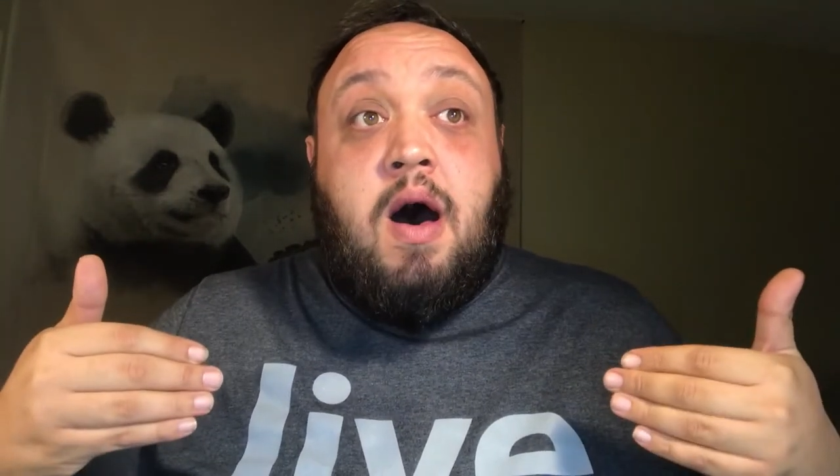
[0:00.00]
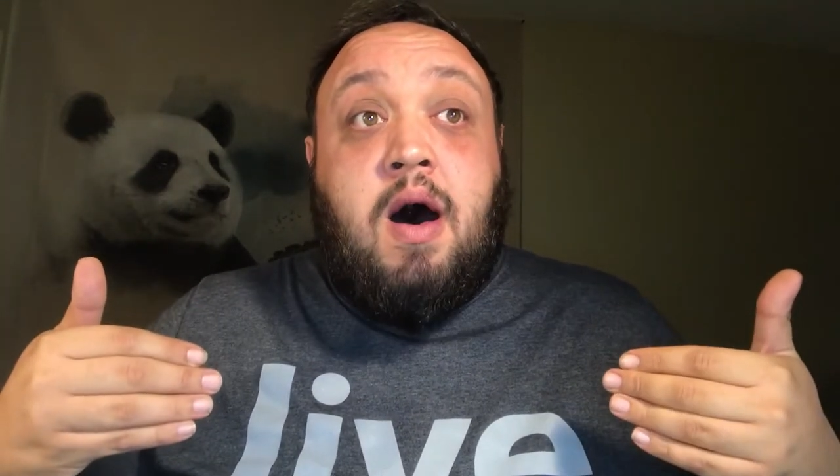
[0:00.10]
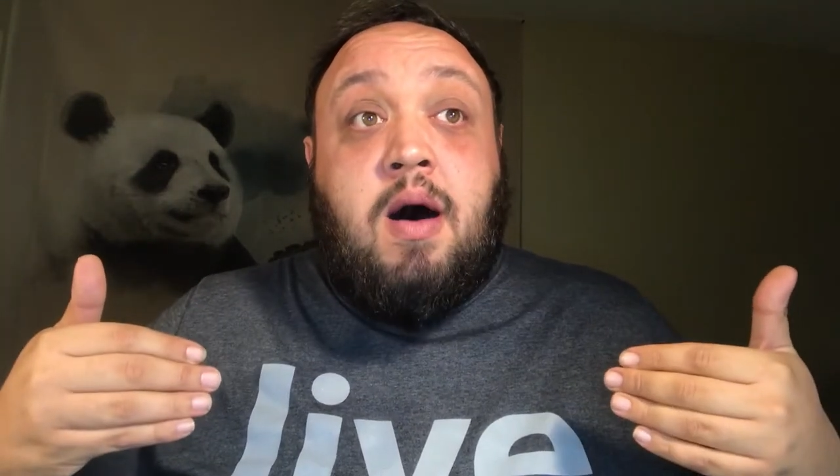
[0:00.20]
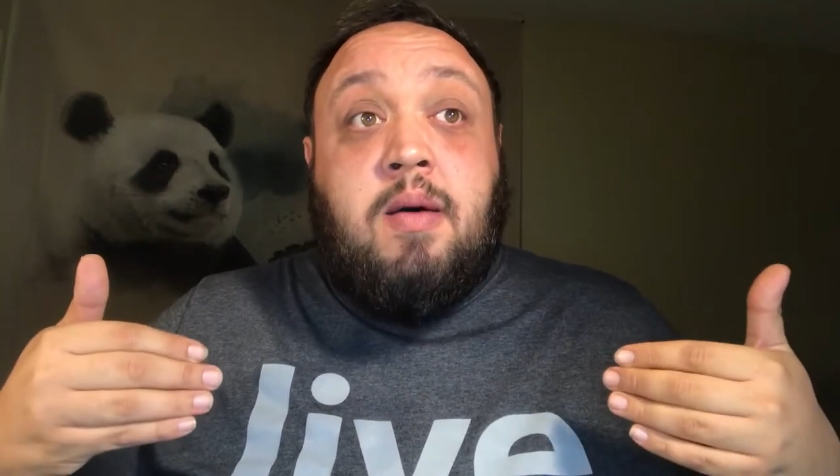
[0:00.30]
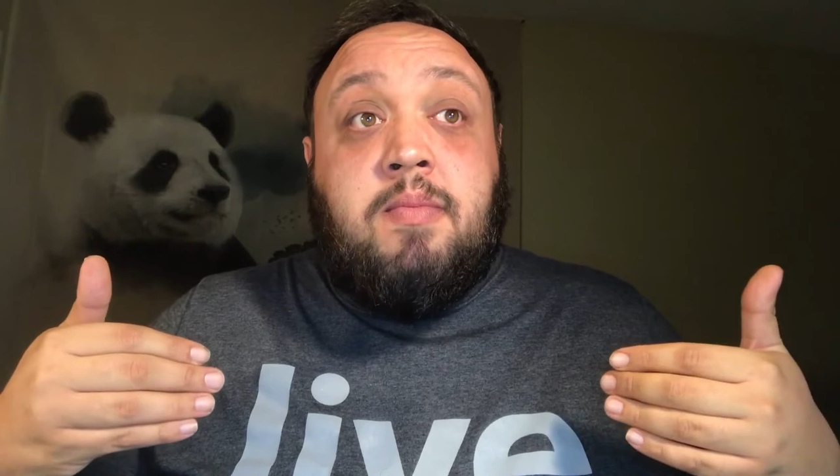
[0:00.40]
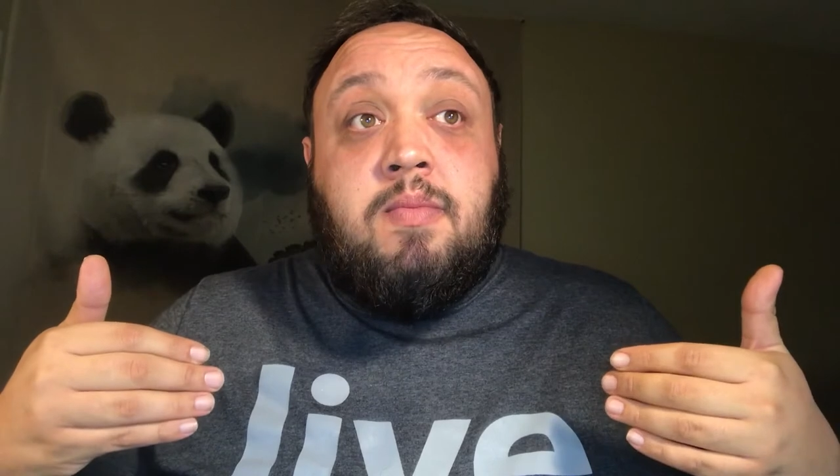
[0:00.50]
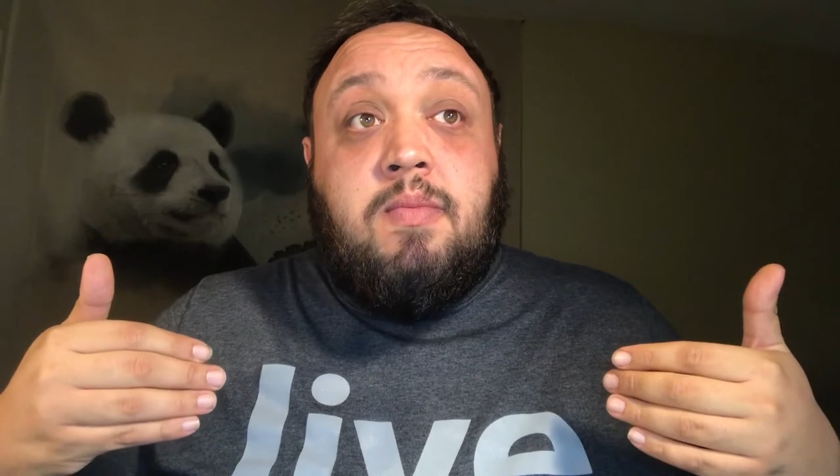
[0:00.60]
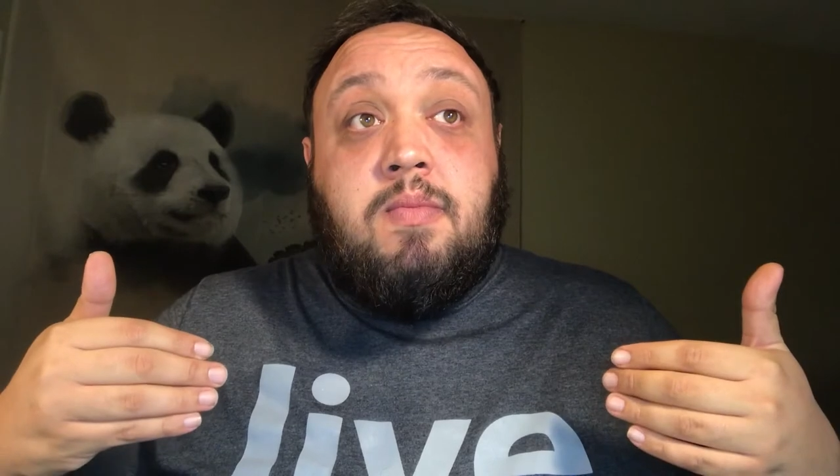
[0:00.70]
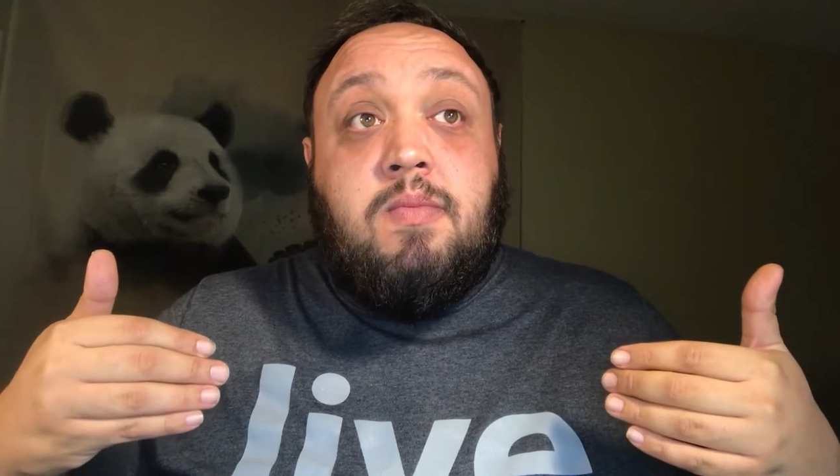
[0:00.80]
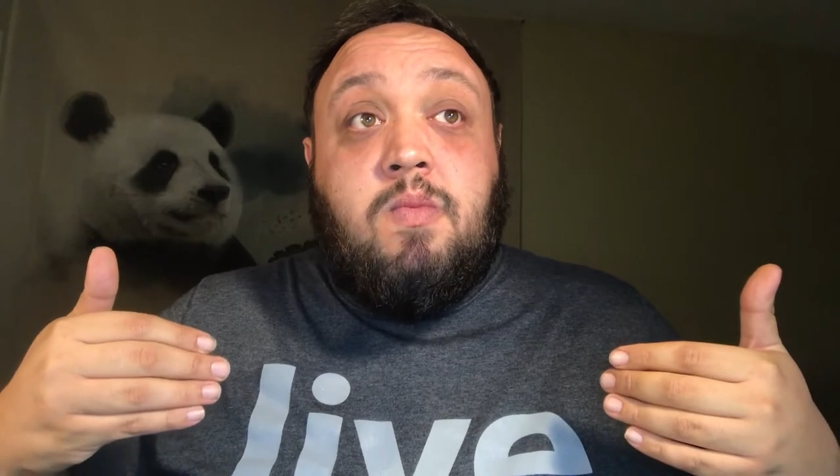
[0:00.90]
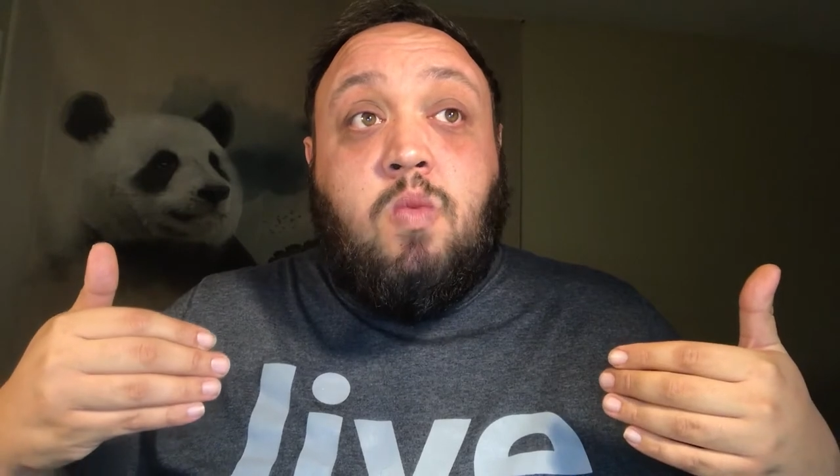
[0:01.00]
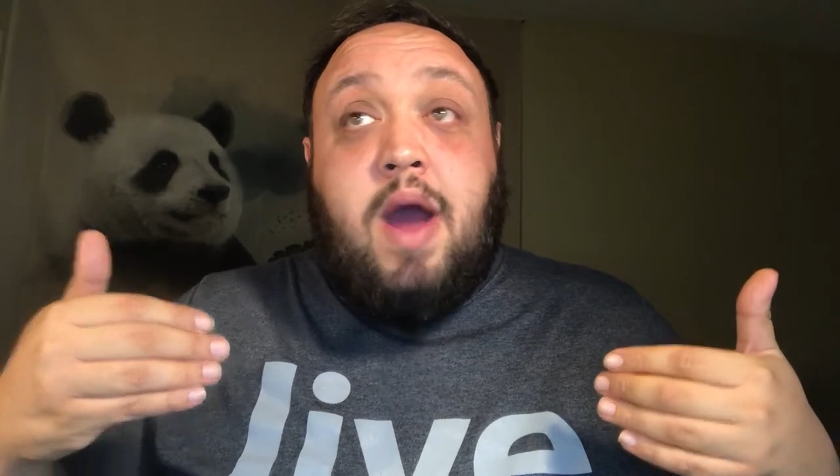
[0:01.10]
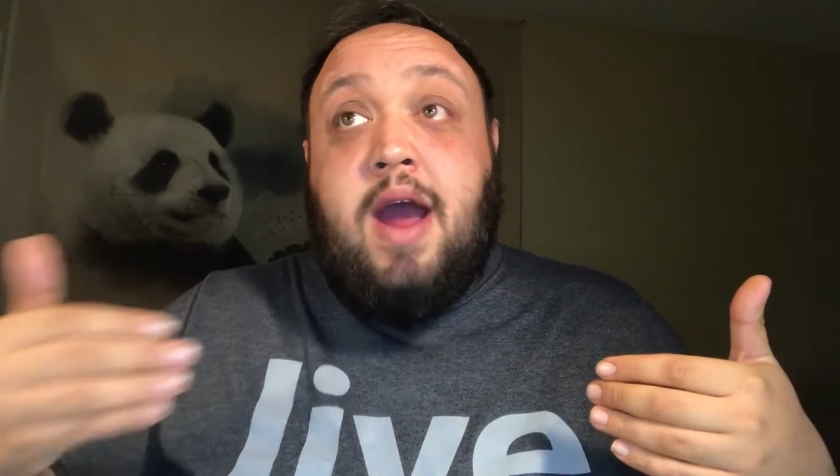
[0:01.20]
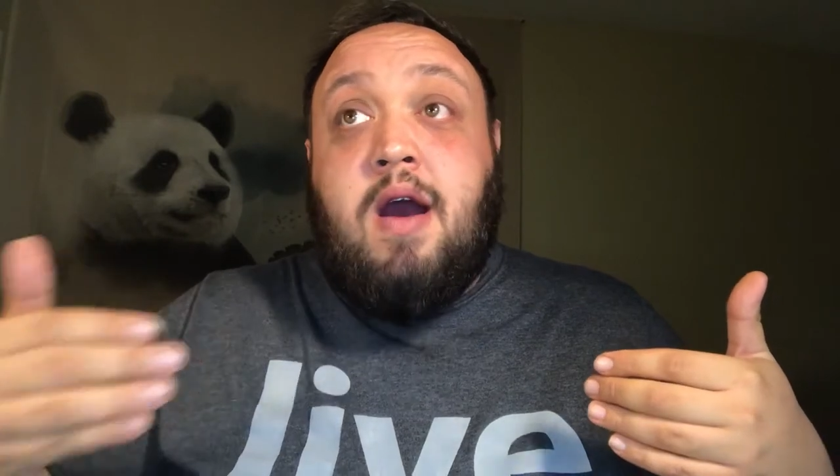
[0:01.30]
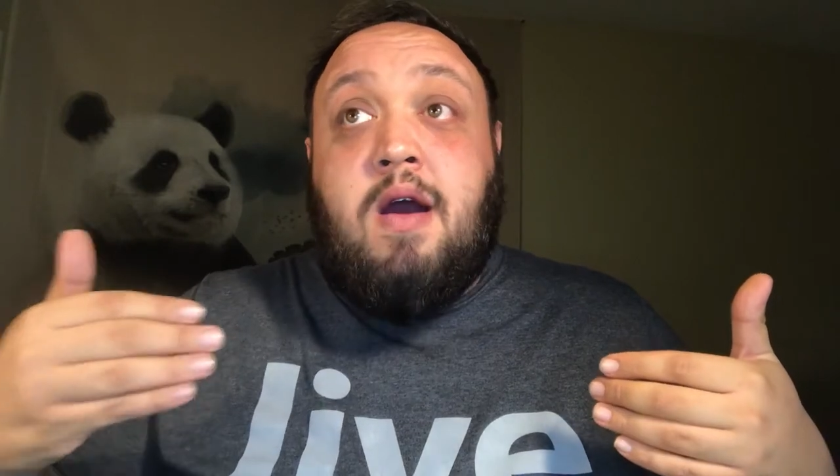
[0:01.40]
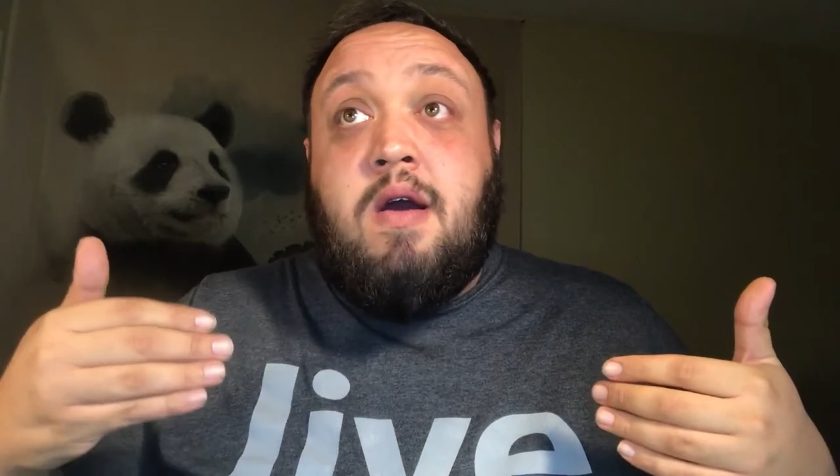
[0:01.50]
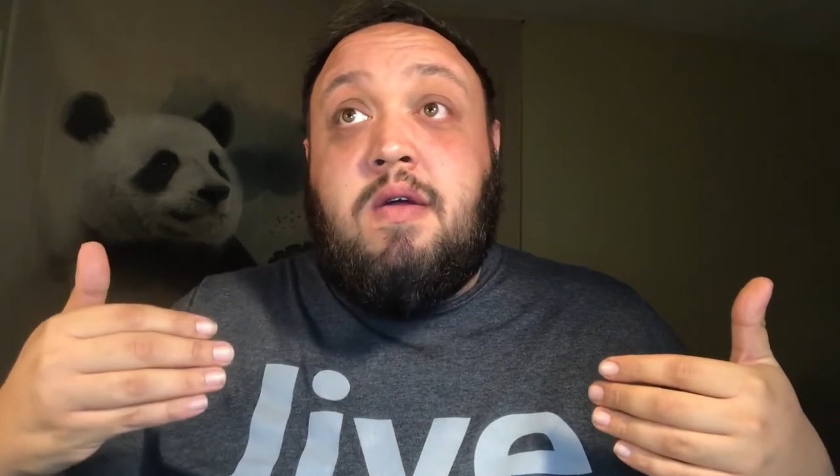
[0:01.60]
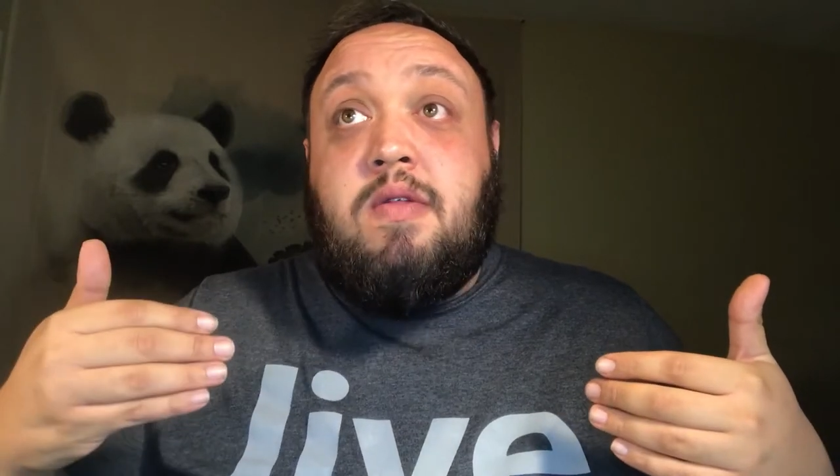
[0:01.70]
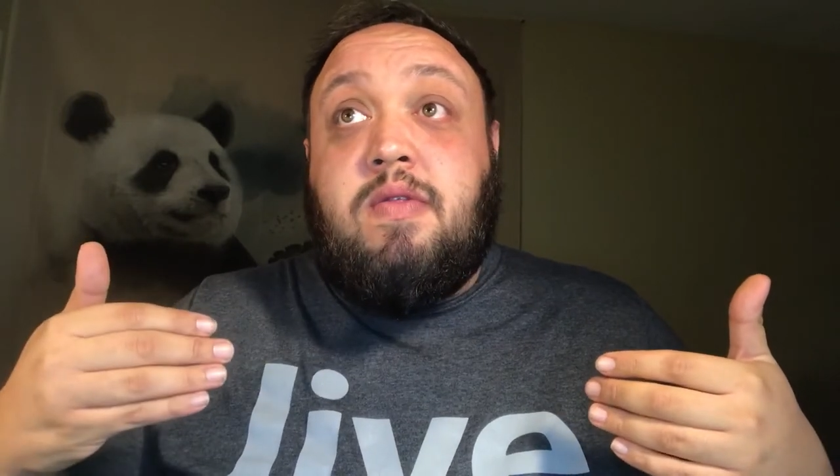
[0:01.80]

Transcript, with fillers: um, where